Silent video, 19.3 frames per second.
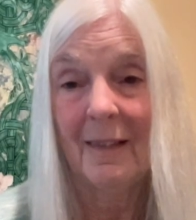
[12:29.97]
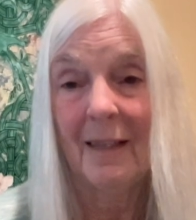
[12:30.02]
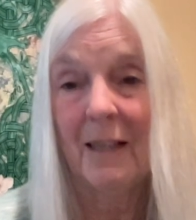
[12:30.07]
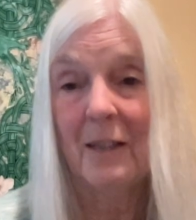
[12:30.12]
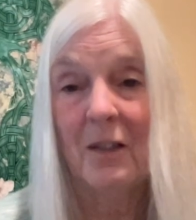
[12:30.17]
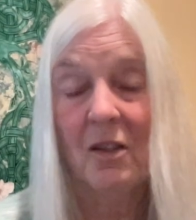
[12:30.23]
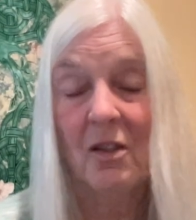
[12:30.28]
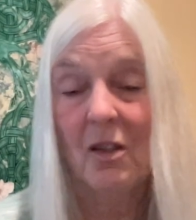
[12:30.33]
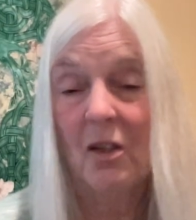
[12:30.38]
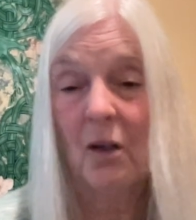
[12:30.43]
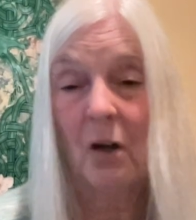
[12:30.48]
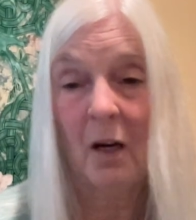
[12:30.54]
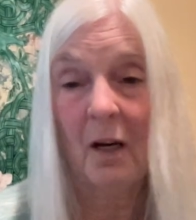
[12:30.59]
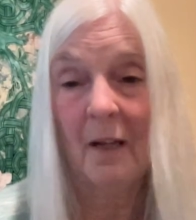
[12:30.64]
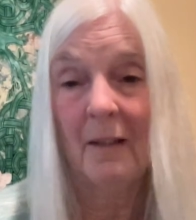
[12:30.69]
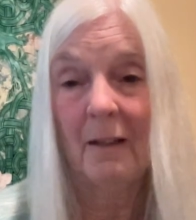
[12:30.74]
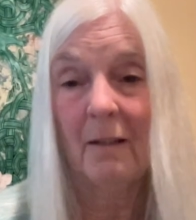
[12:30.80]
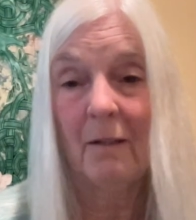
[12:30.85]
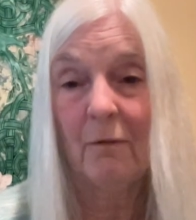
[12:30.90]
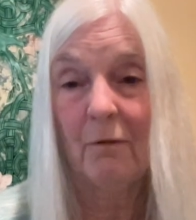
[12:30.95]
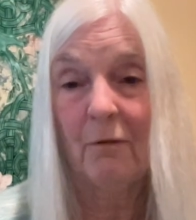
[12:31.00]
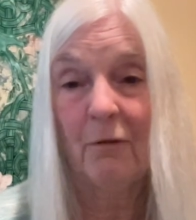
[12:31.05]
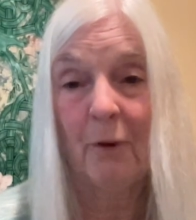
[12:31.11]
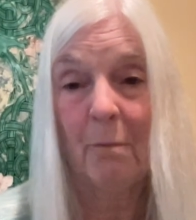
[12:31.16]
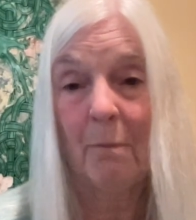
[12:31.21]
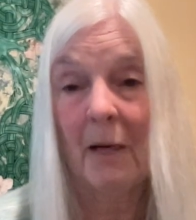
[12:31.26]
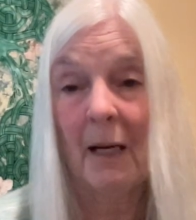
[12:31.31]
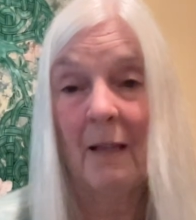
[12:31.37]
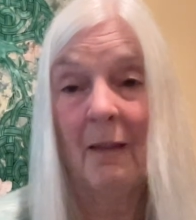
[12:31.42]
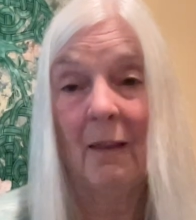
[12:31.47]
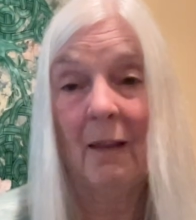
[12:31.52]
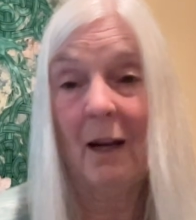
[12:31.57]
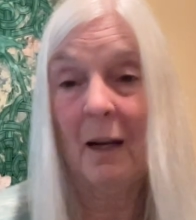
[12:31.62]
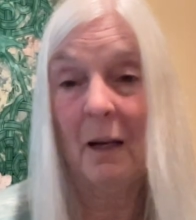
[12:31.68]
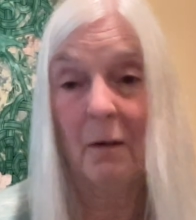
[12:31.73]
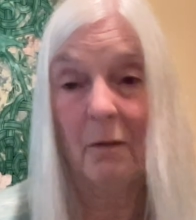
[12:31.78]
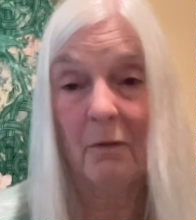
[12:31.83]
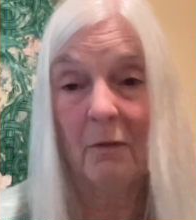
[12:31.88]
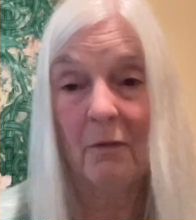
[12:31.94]
And it's gone from my
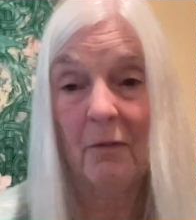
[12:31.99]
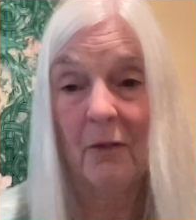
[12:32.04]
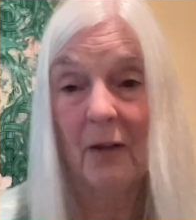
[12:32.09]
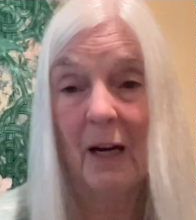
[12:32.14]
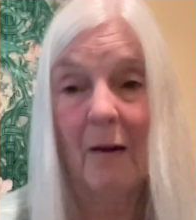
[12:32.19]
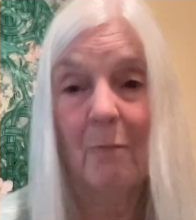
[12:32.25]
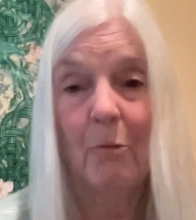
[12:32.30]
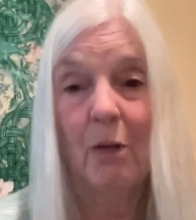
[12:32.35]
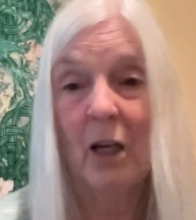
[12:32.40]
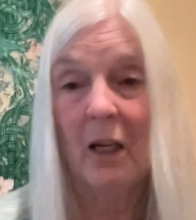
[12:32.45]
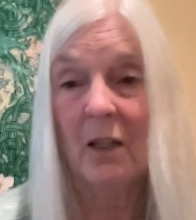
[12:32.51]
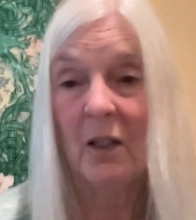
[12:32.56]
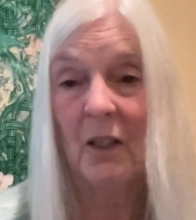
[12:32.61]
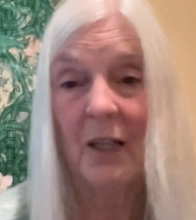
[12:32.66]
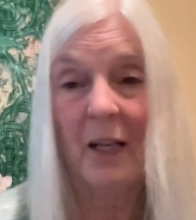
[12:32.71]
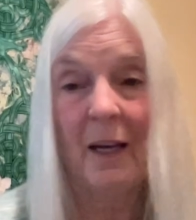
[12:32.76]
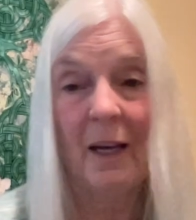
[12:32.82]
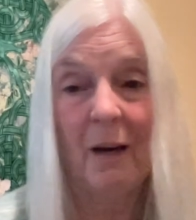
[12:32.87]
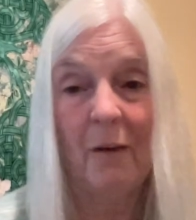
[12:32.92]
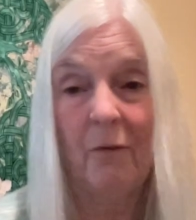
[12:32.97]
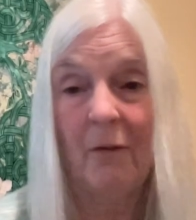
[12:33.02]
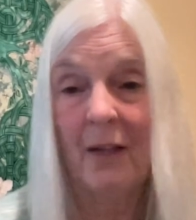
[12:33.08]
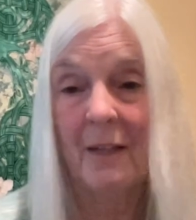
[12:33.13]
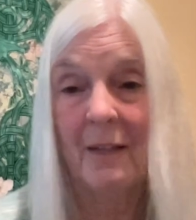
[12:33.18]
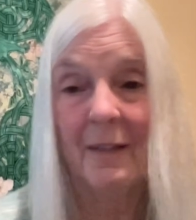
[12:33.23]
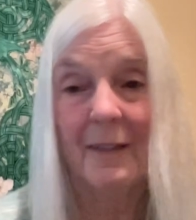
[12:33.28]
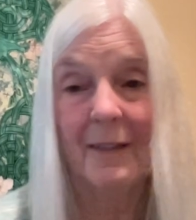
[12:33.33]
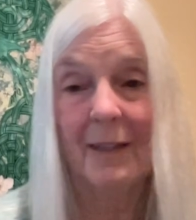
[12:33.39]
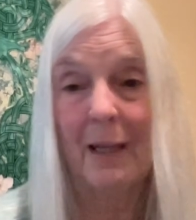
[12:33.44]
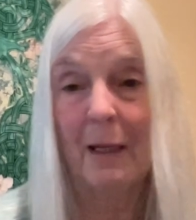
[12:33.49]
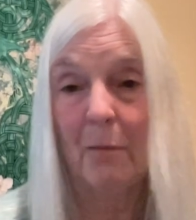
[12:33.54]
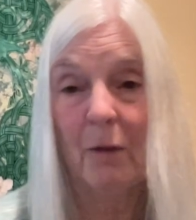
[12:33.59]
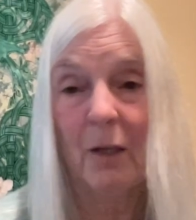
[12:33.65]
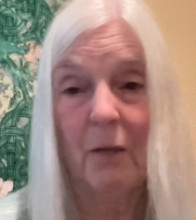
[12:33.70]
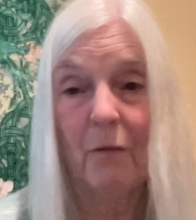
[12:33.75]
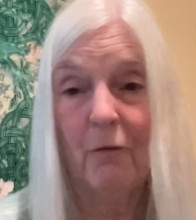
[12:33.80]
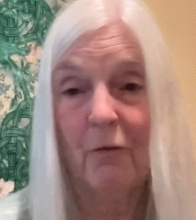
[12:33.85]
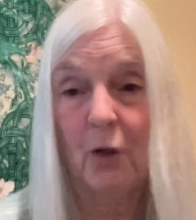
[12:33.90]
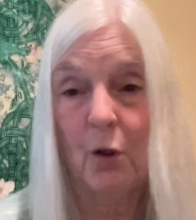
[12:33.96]
life. I'm not going to have that same
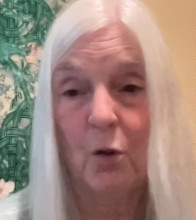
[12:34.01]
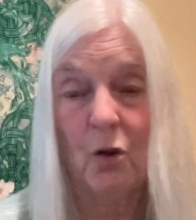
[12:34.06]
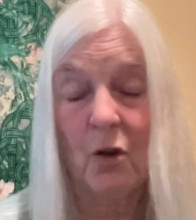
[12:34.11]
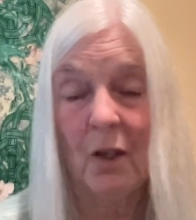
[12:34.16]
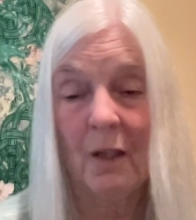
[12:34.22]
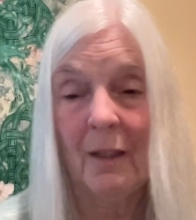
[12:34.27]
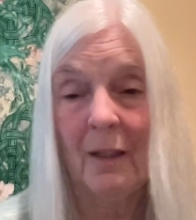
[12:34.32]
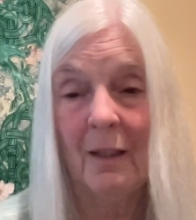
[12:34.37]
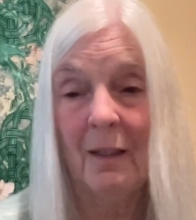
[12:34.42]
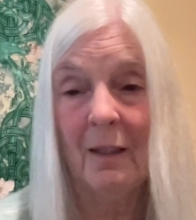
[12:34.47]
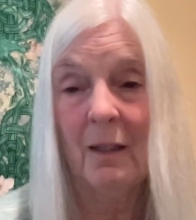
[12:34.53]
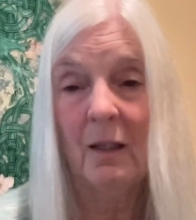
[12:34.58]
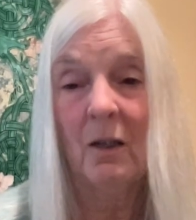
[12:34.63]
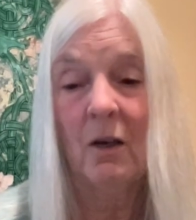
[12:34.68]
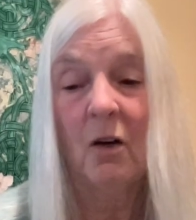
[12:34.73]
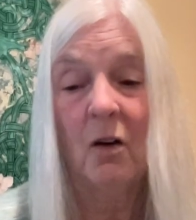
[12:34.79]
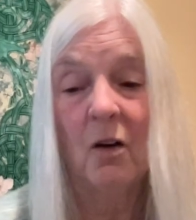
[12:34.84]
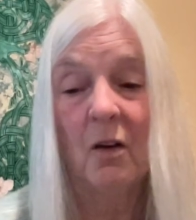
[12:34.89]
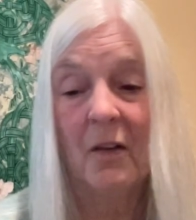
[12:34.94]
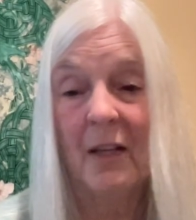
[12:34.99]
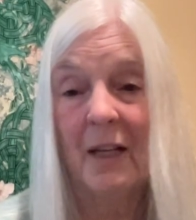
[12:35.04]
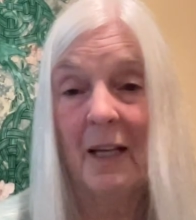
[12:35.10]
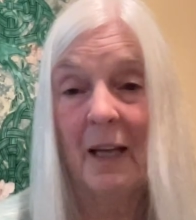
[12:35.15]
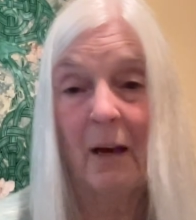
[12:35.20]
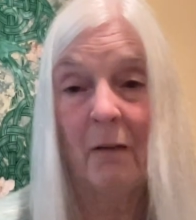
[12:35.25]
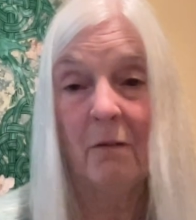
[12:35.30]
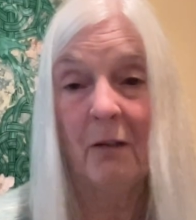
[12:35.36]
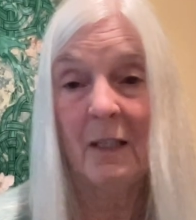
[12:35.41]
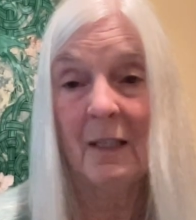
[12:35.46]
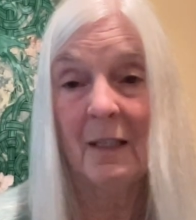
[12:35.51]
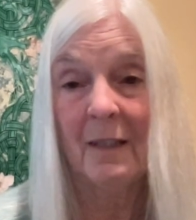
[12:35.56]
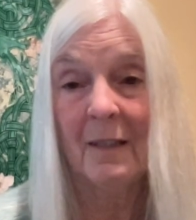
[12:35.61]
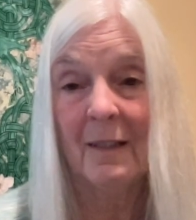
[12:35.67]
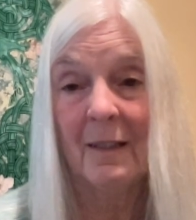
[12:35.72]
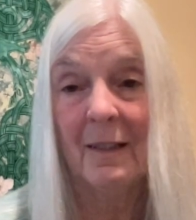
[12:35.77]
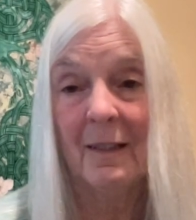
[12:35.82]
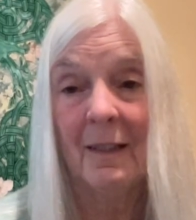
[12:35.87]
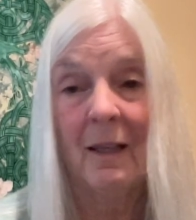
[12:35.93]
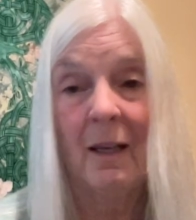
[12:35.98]
confusion or that
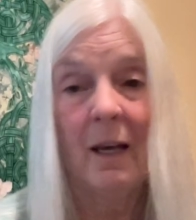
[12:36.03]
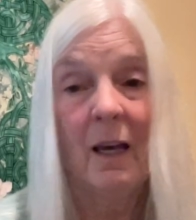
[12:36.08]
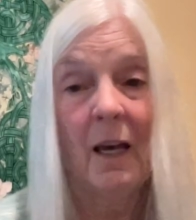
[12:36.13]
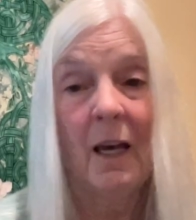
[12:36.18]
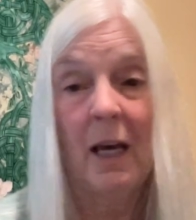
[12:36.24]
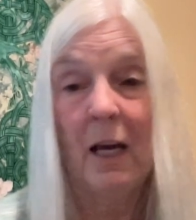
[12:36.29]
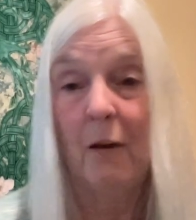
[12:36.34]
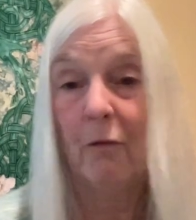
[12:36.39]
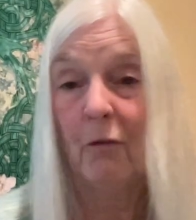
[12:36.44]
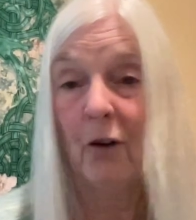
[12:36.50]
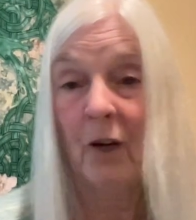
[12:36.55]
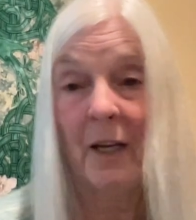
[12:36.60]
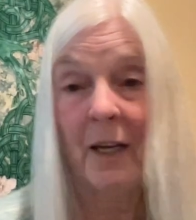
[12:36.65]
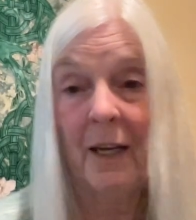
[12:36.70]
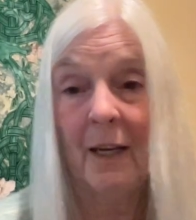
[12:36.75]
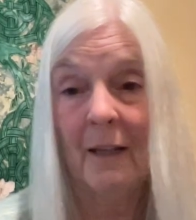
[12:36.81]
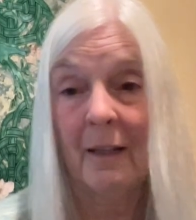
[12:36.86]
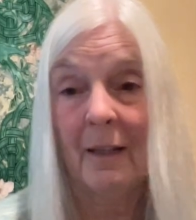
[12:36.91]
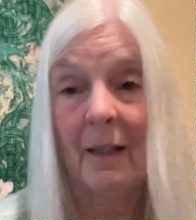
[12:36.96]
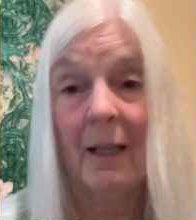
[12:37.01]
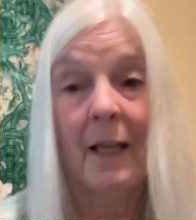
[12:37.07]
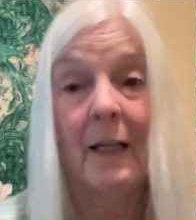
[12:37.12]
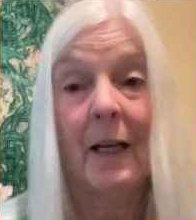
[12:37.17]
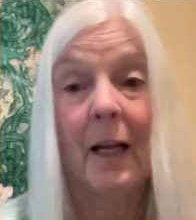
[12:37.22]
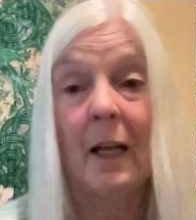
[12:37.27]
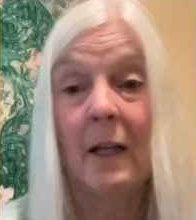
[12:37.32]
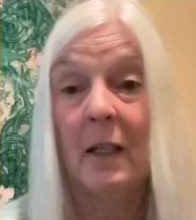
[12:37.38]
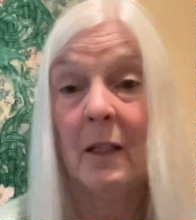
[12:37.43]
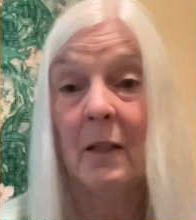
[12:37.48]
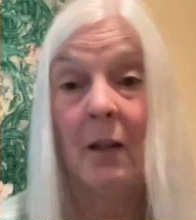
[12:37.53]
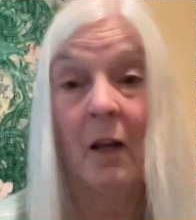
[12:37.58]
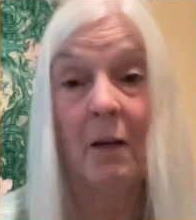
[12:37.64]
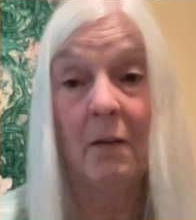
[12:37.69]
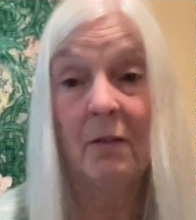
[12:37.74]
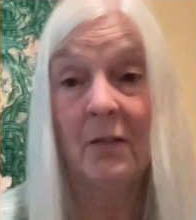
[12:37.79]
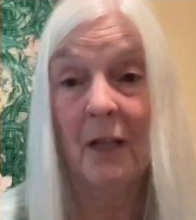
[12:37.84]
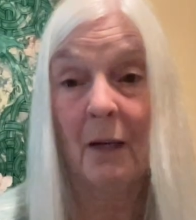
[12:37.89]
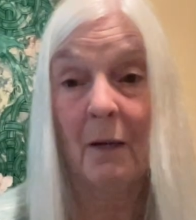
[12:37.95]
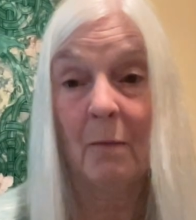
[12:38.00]
heaviness ever again in any
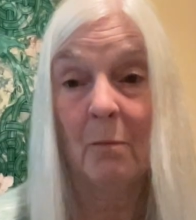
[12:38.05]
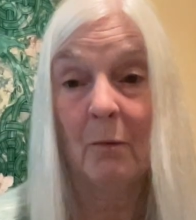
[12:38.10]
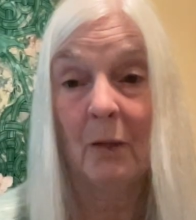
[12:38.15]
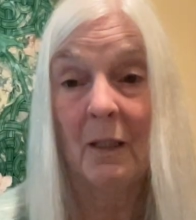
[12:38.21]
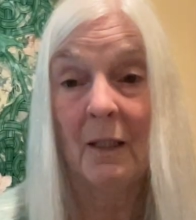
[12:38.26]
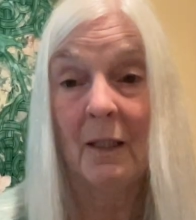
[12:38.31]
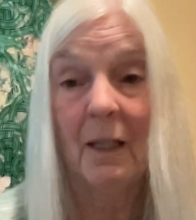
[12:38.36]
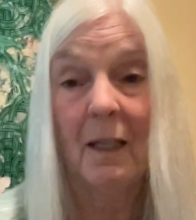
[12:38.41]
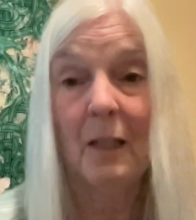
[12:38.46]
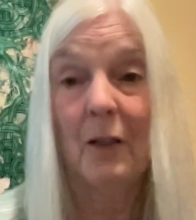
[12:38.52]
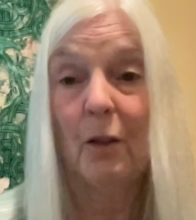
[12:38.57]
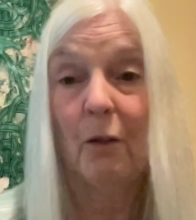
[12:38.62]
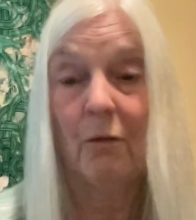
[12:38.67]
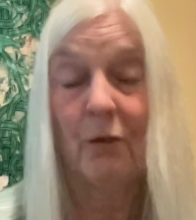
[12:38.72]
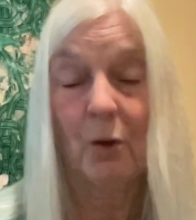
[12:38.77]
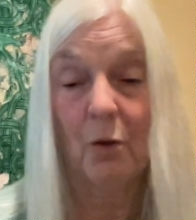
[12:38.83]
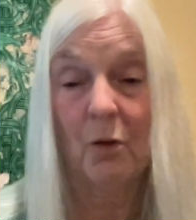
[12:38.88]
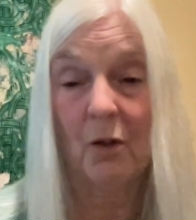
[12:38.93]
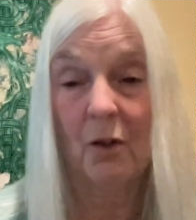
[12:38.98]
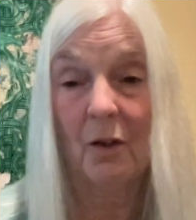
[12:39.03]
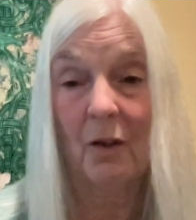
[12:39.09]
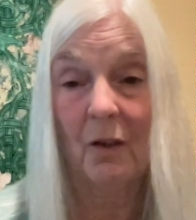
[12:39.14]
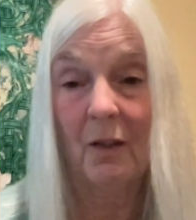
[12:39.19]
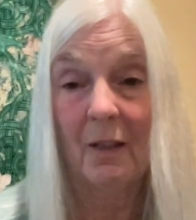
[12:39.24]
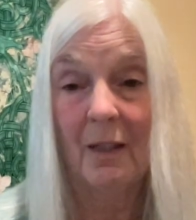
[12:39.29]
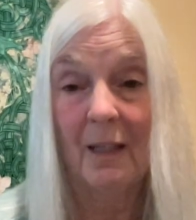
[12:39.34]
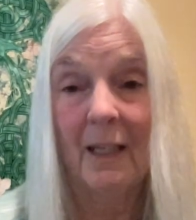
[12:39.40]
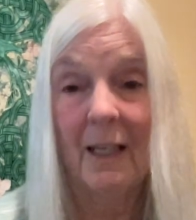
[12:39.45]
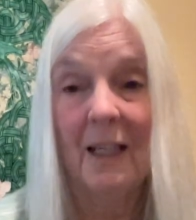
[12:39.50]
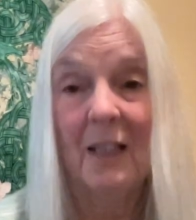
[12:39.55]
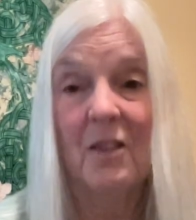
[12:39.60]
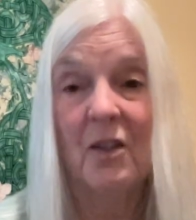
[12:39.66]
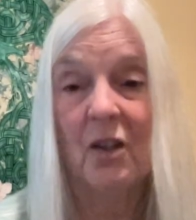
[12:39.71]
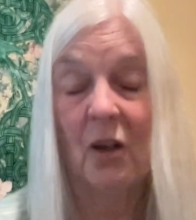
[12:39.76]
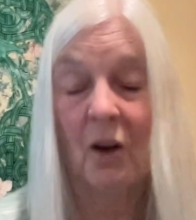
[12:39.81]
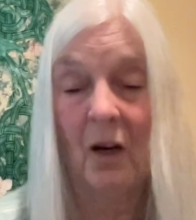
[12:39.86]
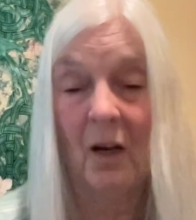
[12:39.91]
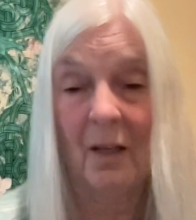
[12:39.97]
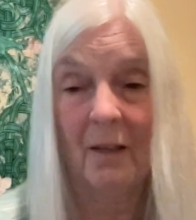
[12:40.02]
lifetime in the future. It's
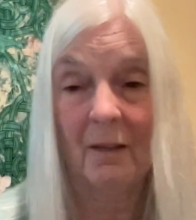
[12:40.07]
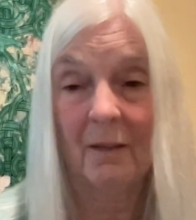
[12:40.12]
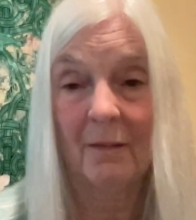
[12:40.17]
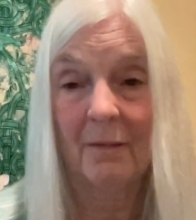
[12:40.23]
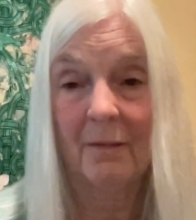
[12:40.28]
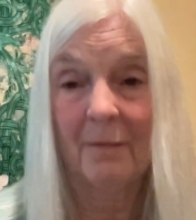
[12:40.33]
gone.